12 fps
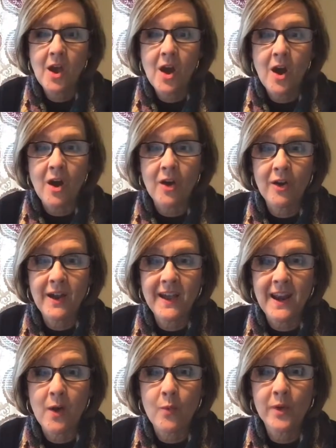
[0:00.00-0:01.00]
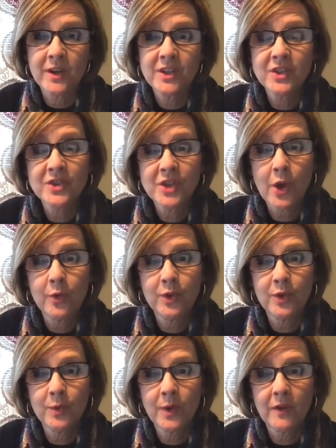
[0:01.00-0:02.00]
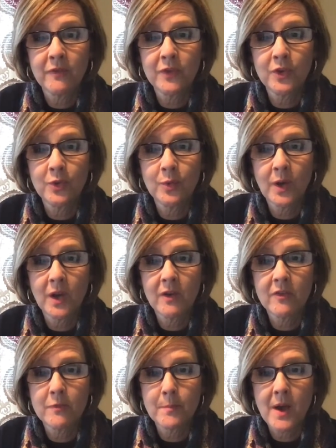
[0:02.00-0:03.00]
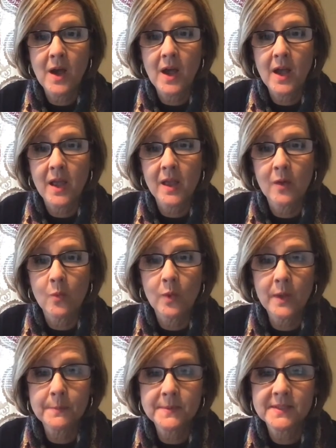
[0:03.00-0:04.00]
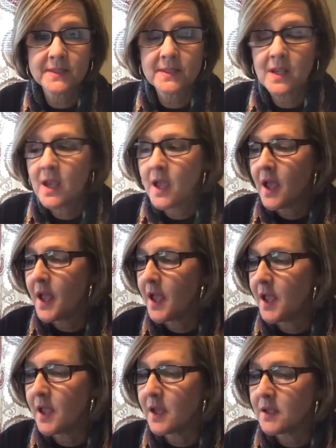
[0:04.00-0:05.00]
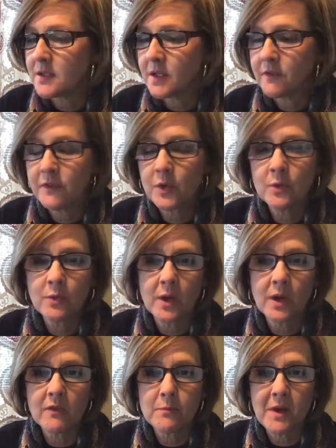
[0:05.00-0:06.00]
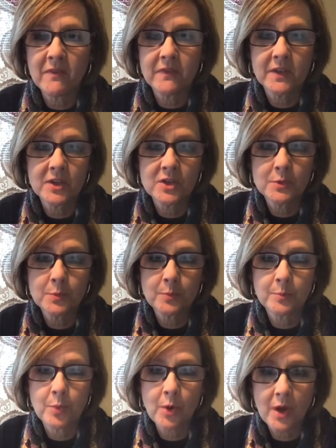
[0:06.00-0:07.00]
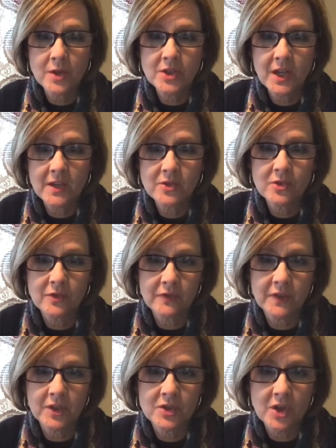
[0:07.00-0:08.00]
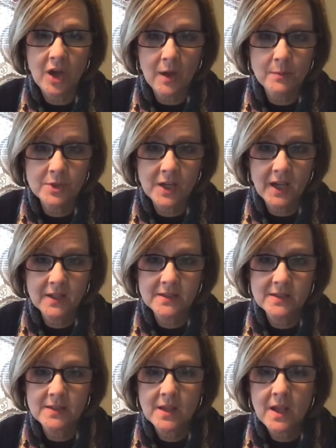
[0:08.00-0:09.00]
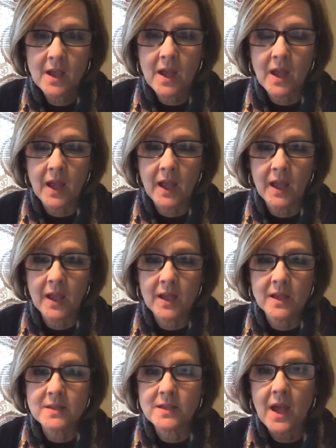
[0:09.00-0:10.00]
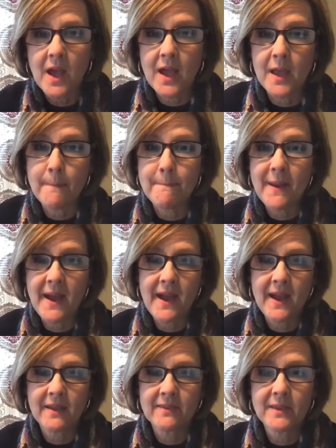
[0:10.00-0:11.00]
All right, I wanted to show you a few of my WIPs and a few of my finished projects or finished objects, and a bag that